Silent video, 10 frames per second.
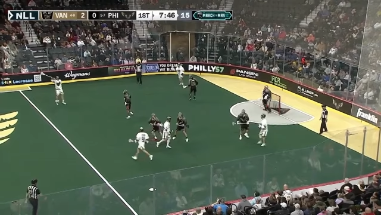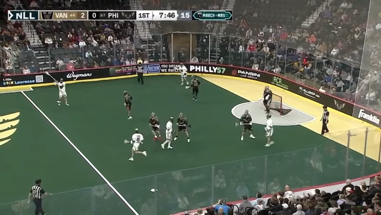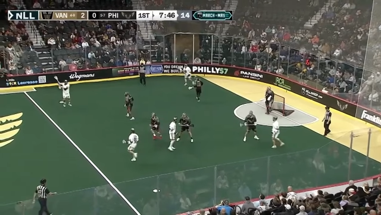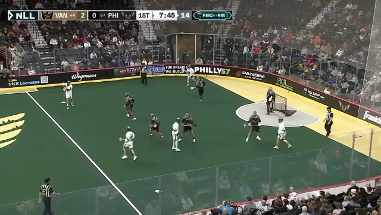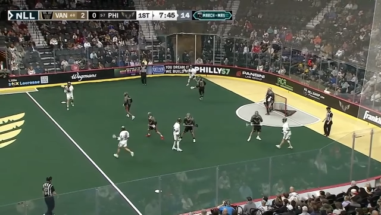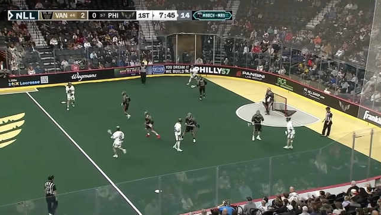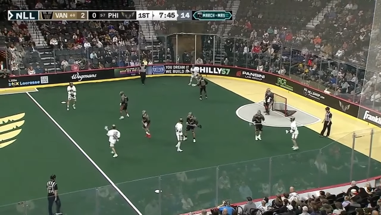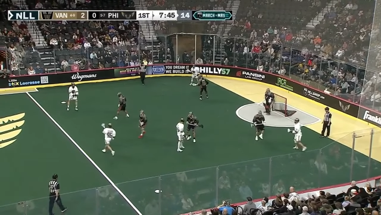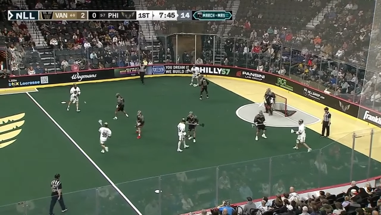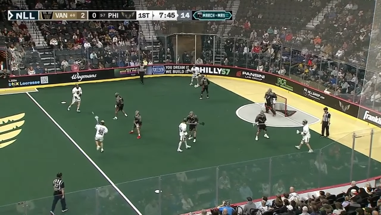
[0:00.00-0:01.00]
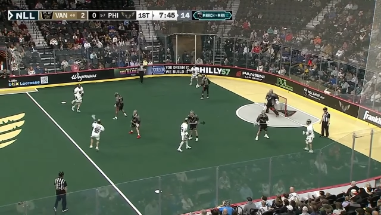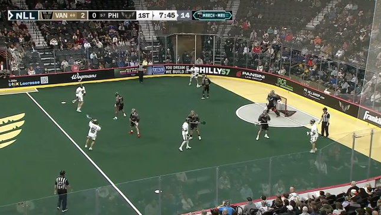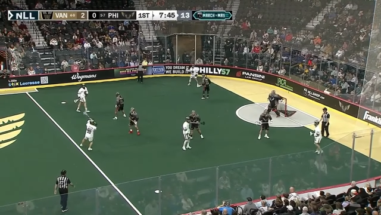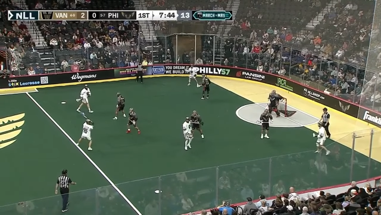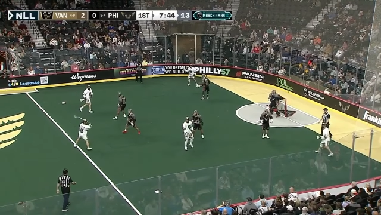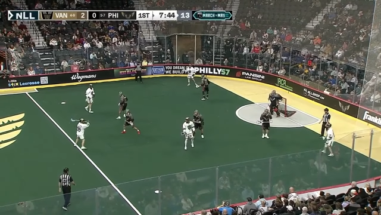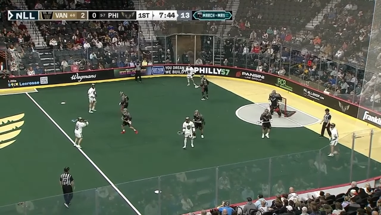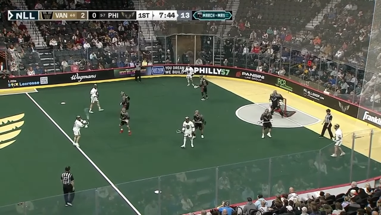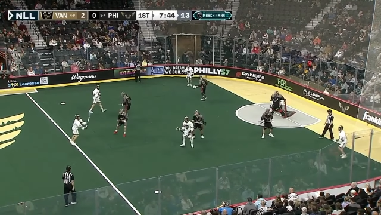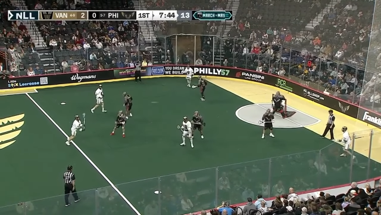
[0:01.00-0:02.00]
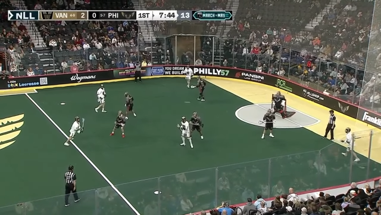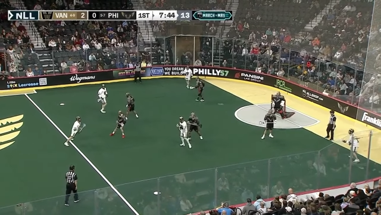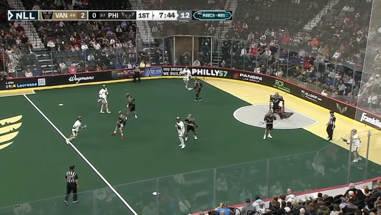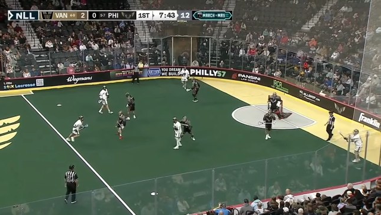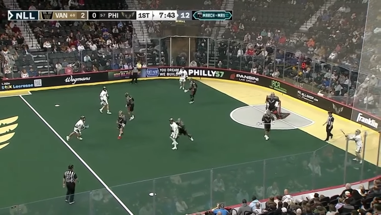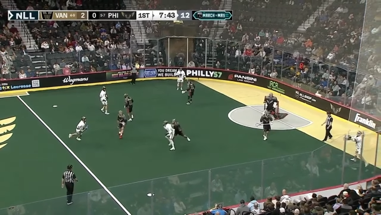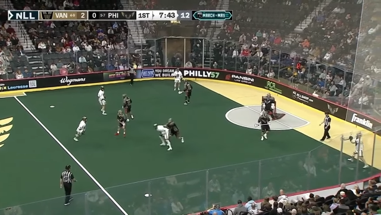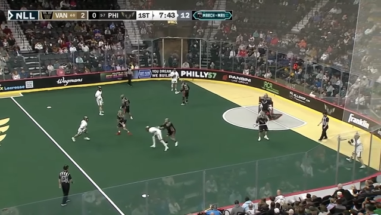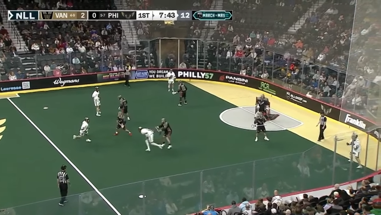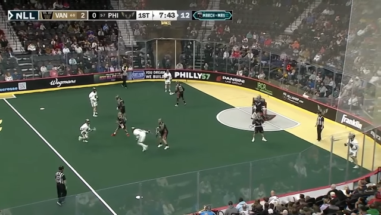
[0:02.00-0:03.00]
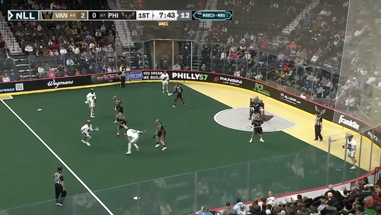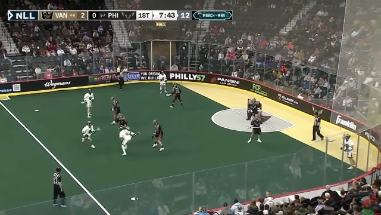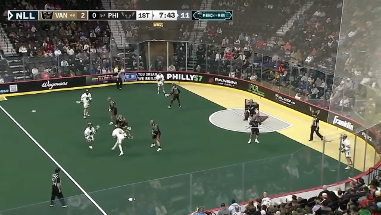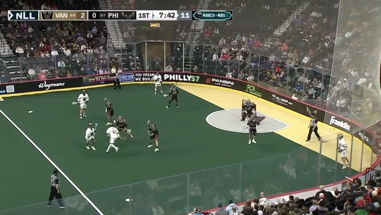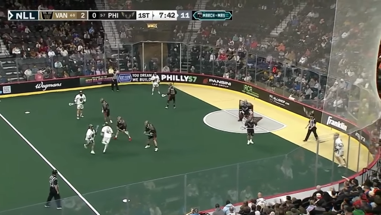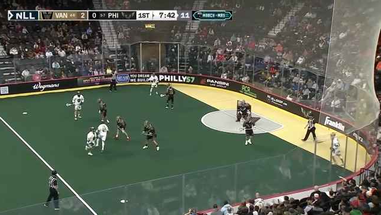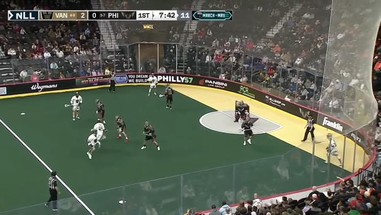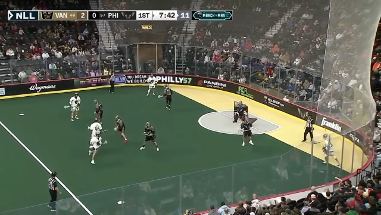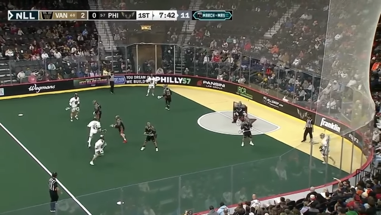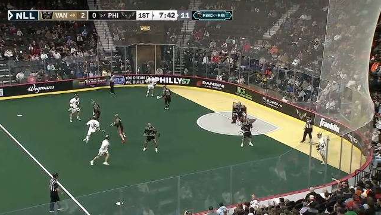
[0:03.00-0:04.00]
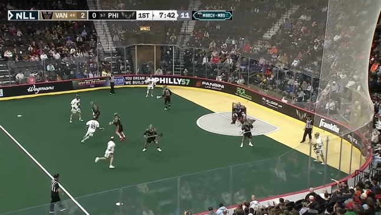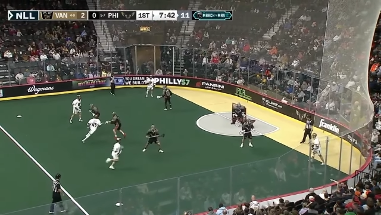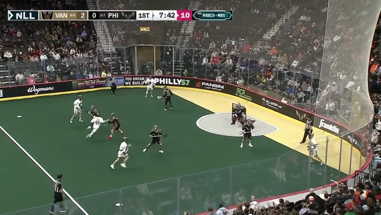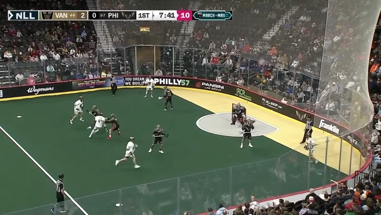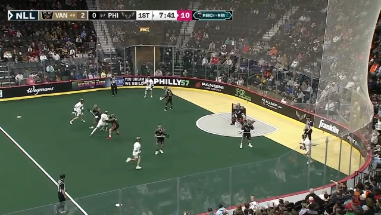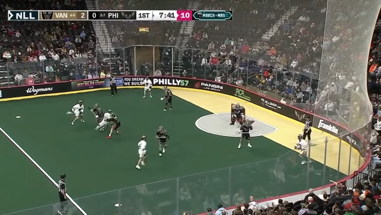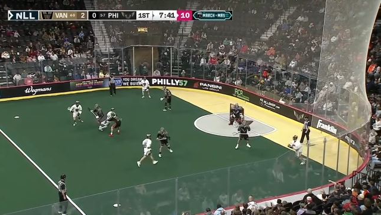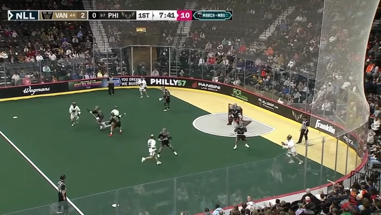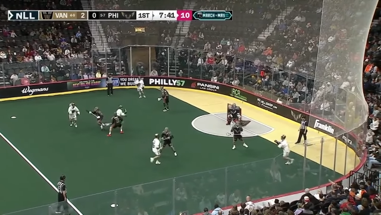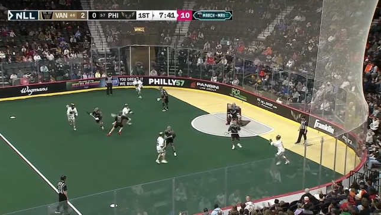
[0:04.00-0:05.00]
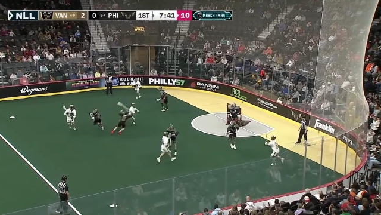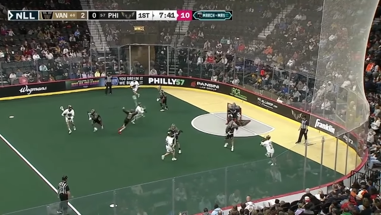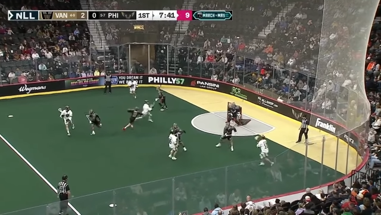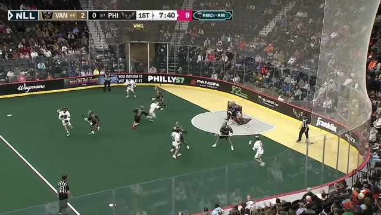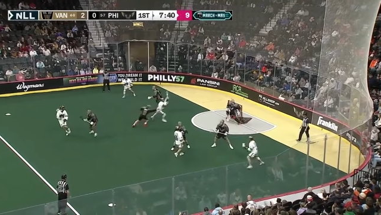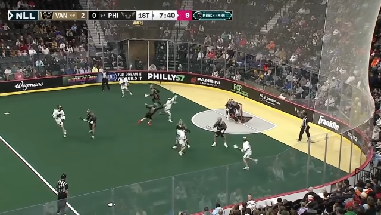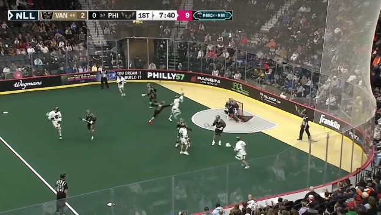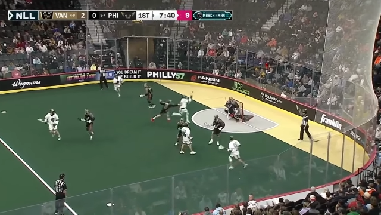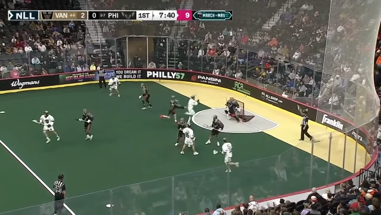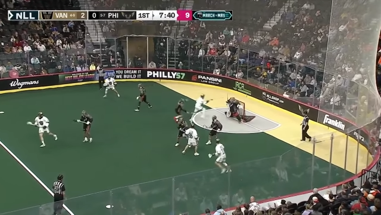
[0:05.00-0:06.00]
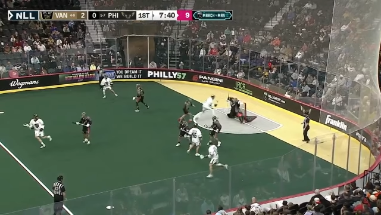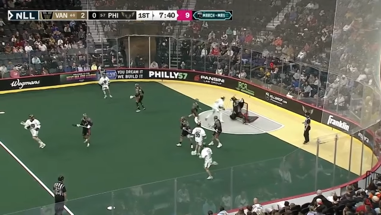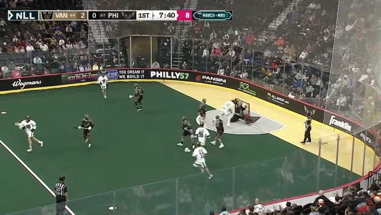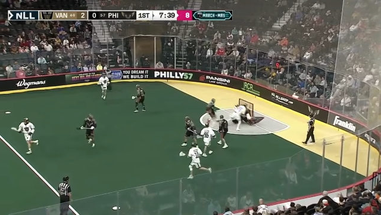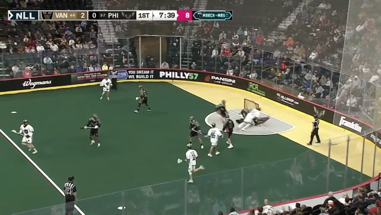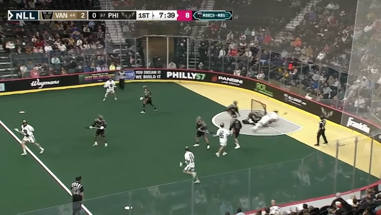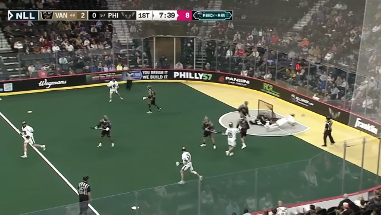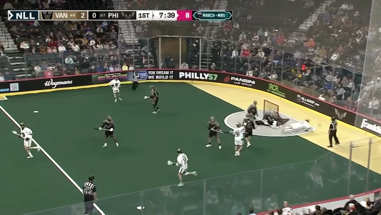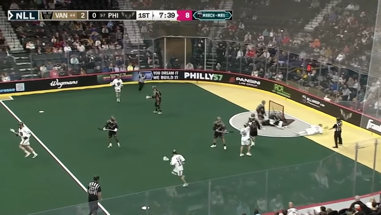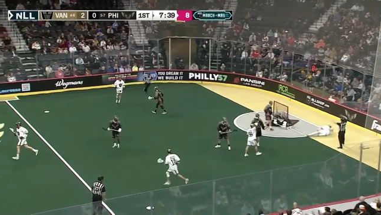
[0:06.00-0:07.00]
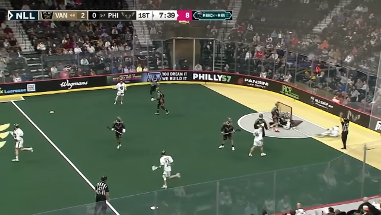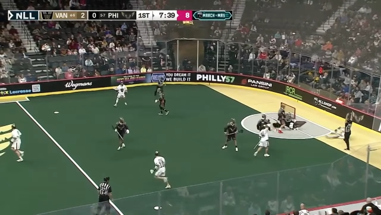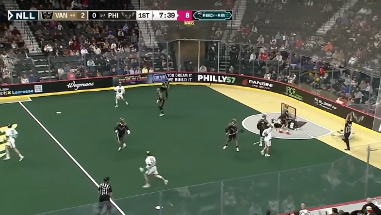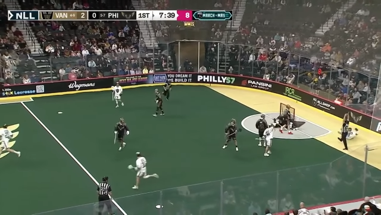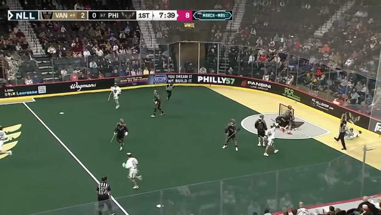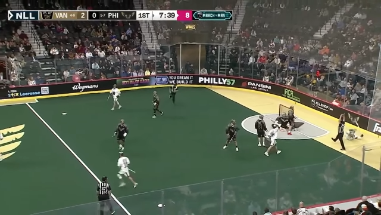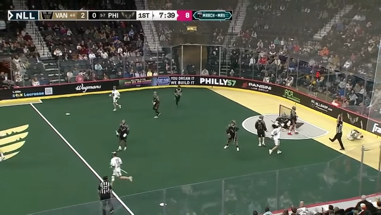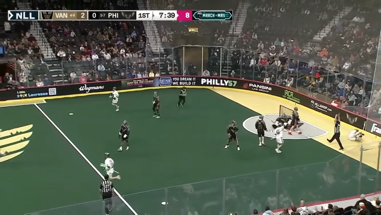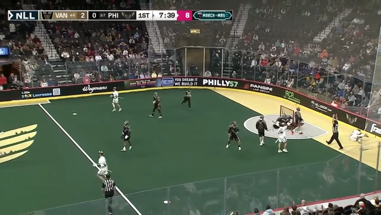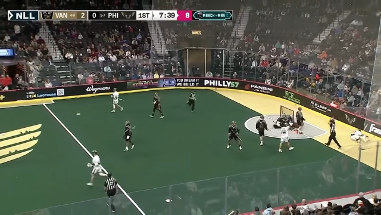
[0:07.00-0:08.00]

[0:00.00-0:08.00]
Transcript: Nobody's mouth can be seen.